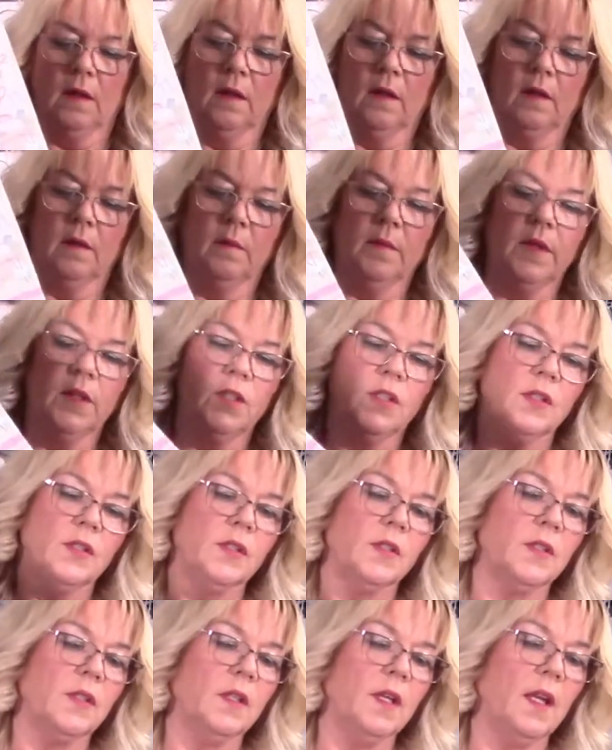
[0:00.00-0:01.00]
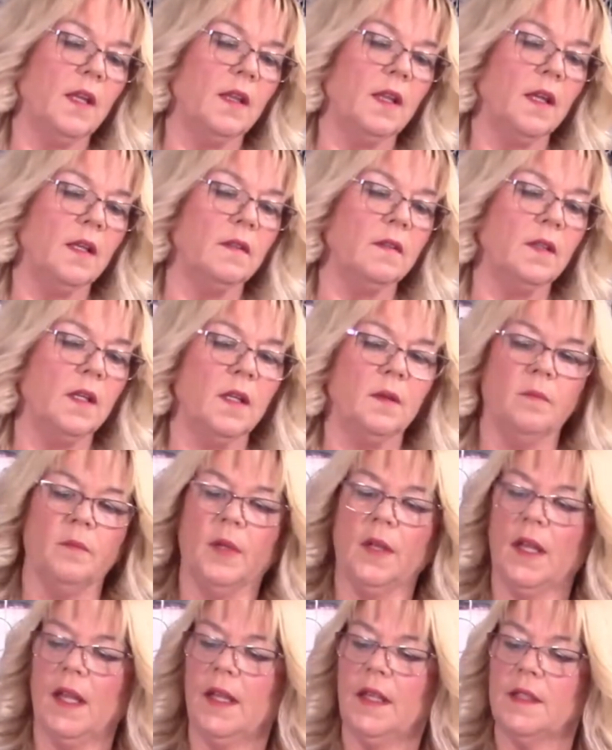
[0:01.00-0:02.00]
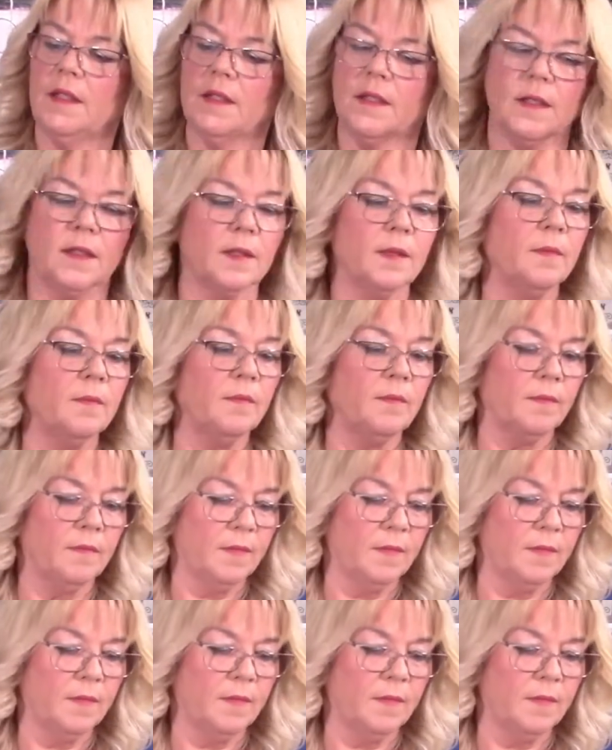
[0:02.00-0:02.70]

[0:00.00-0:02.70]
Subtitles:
Let me just get that in place.